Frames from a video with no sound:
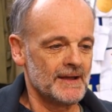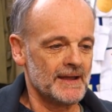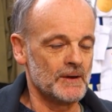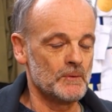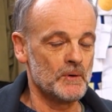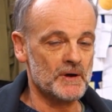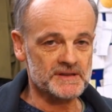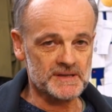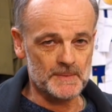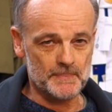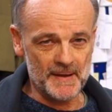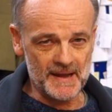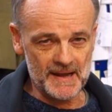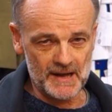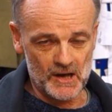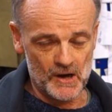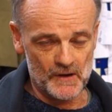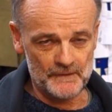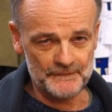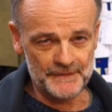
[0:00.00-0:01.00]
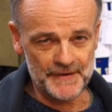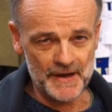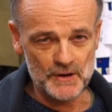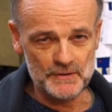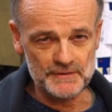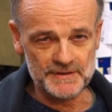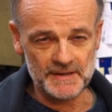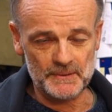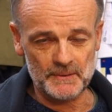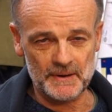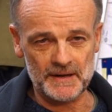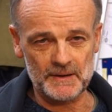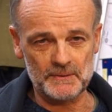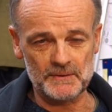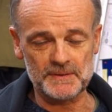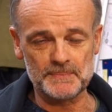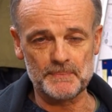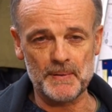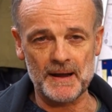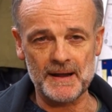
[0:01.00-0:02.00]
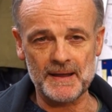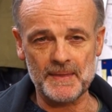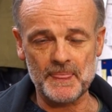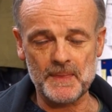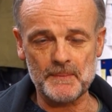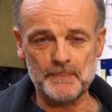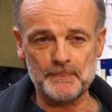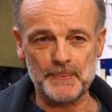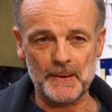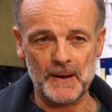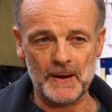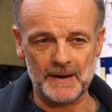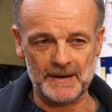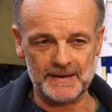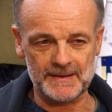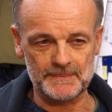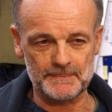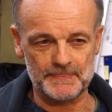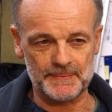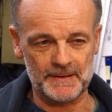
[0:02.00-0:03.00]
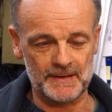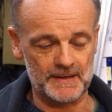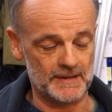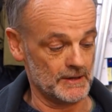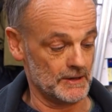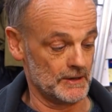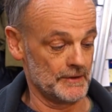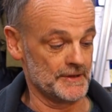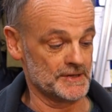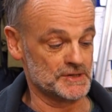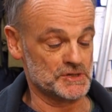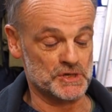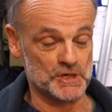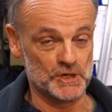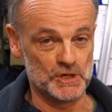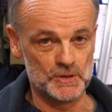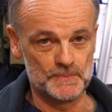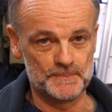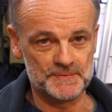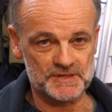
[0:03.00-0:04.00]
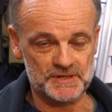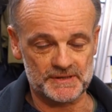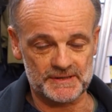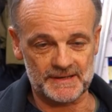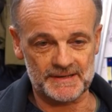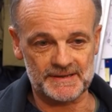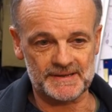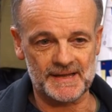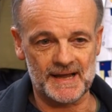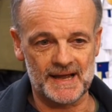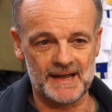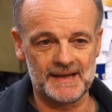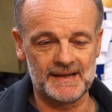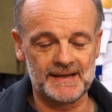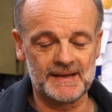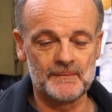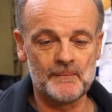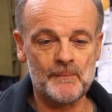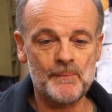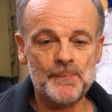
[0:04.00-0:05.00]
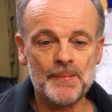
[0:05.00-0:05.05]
It was a bit confusing when I was buying the pipe, or the tube should I say.